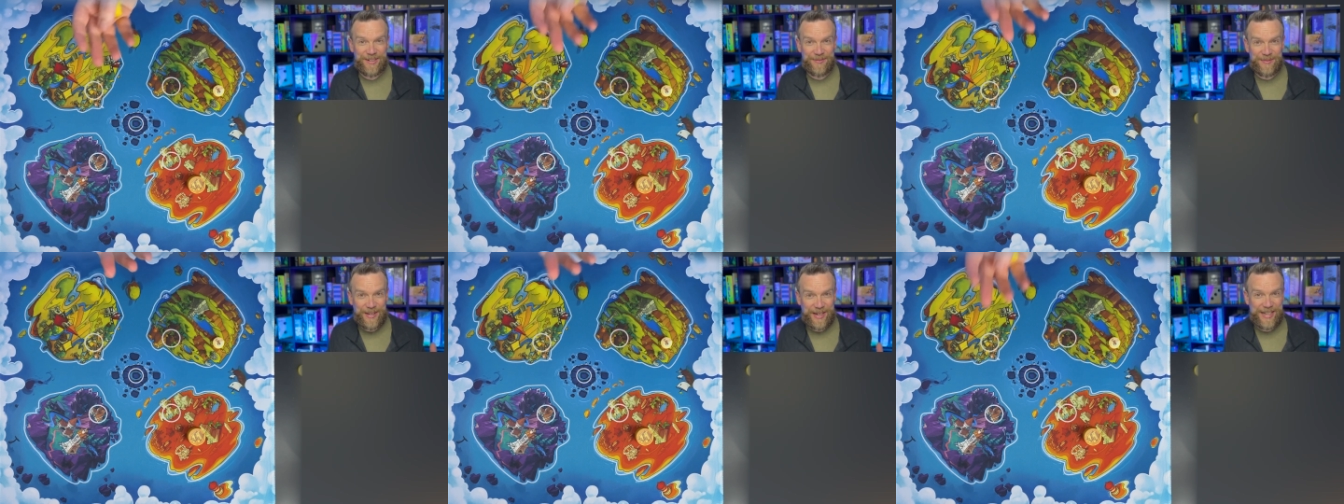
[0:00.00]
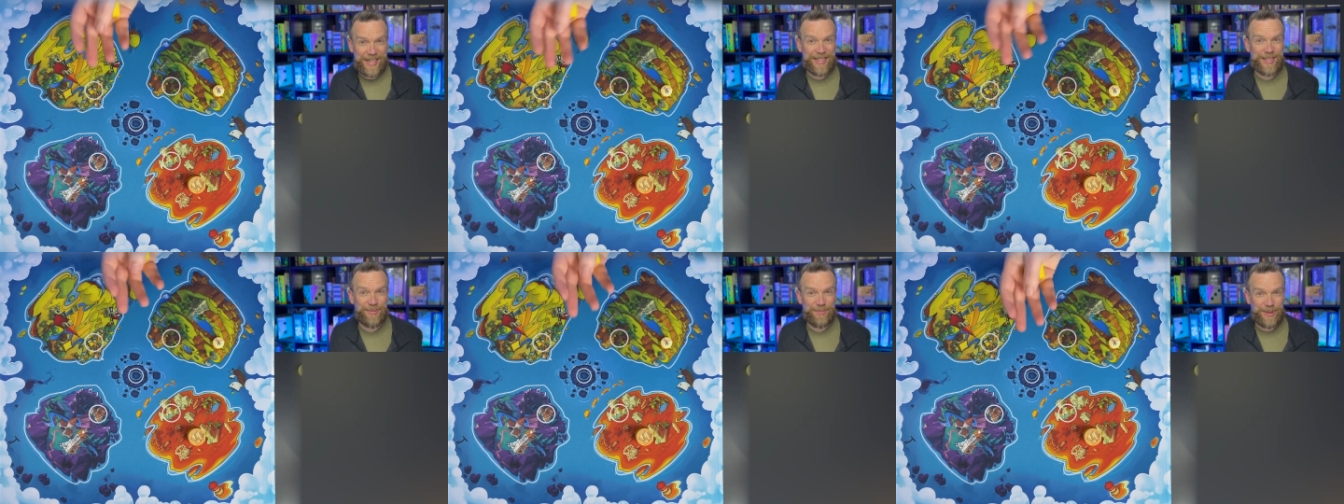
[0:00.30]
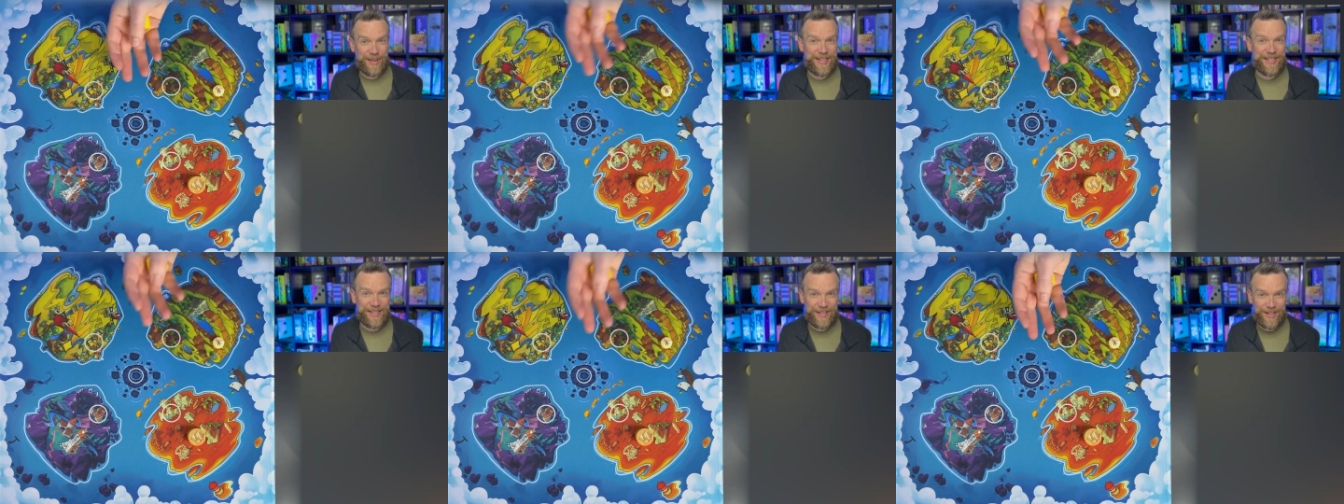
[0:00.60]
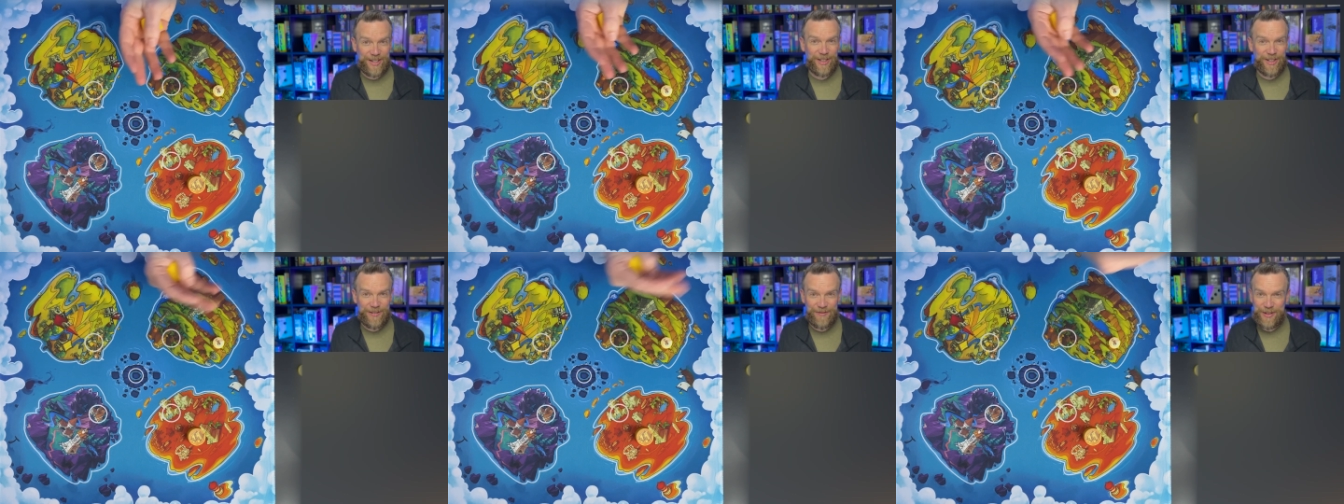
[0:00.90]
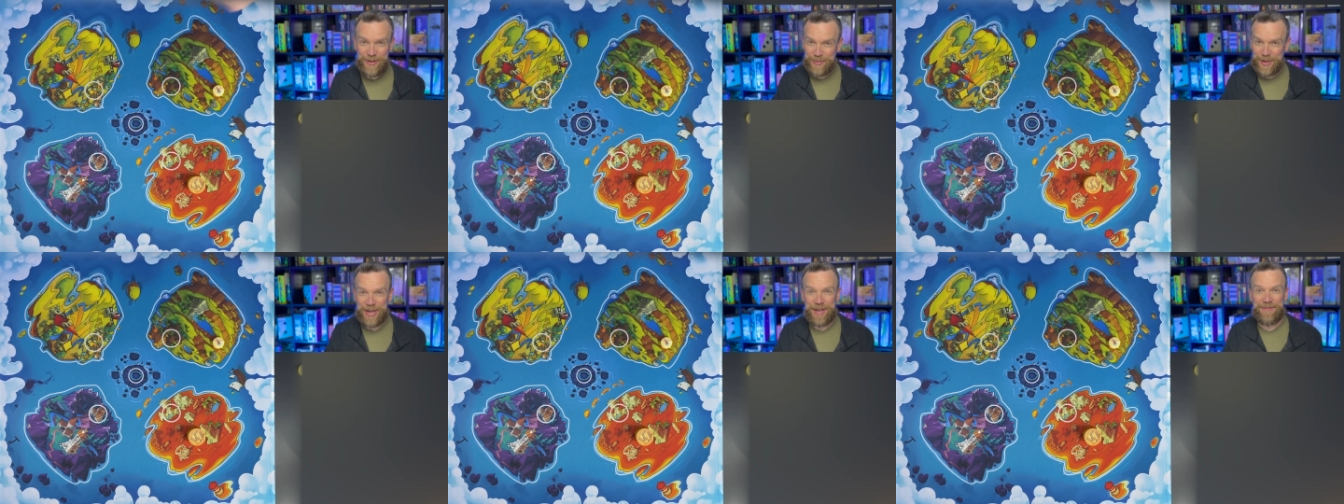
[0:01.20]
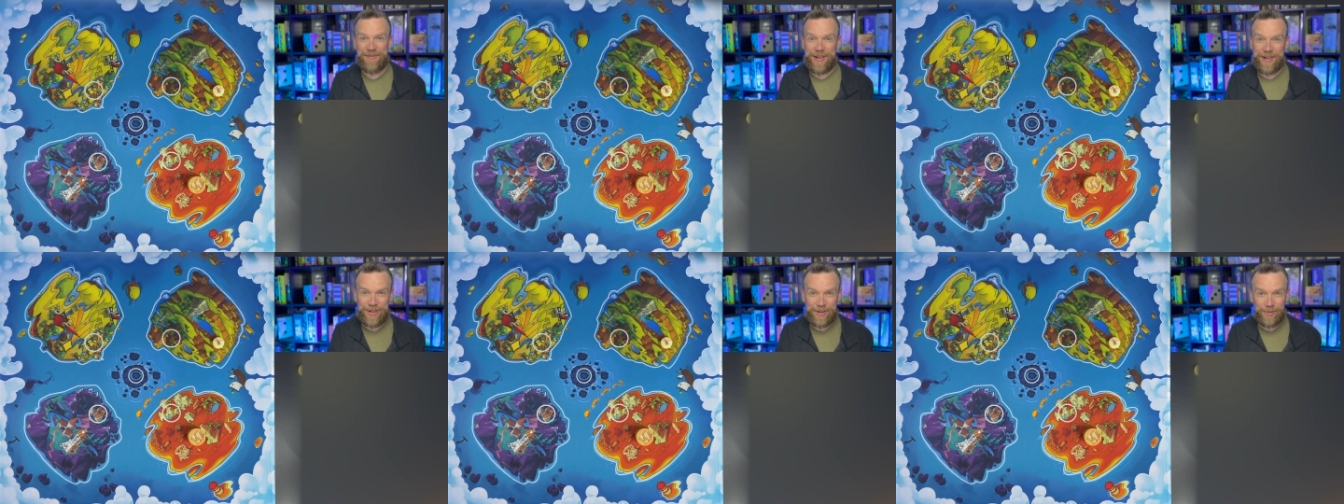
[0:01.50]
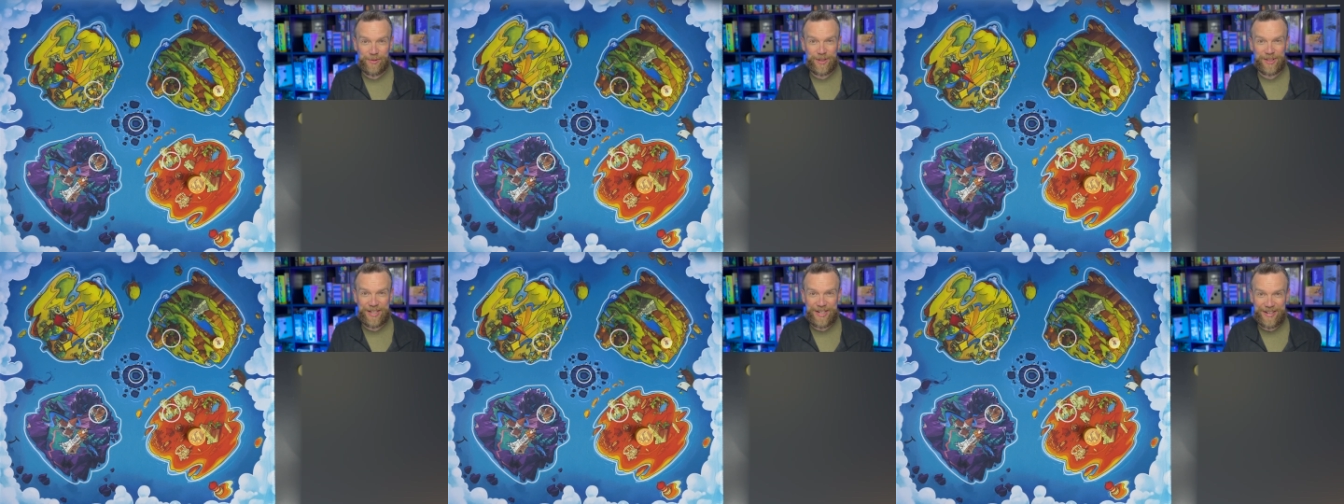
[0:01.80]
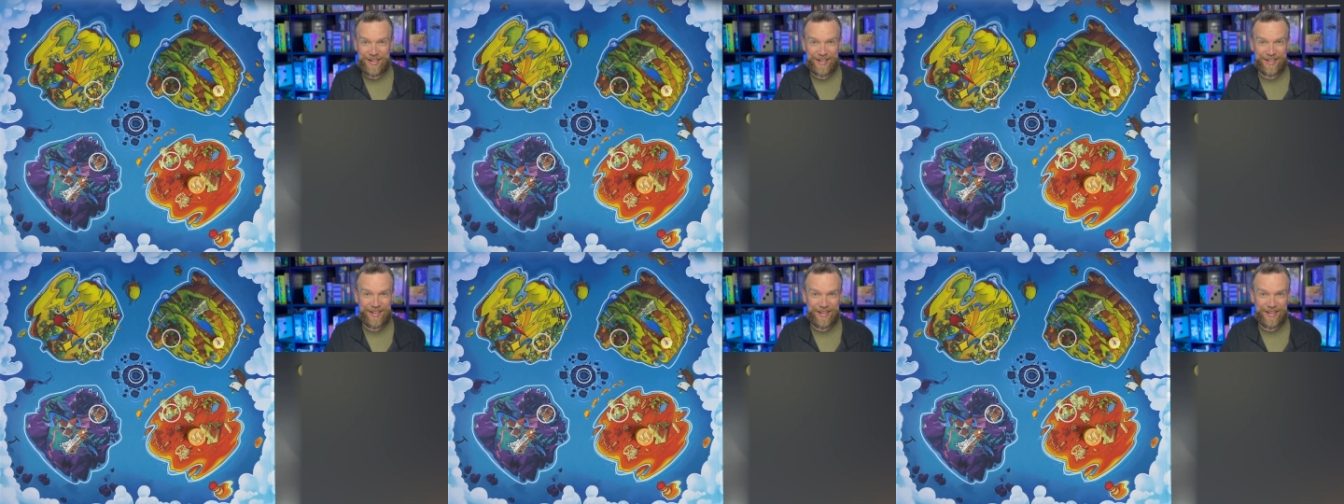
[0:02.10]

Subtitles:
if they get to place all of them, I found it really hard.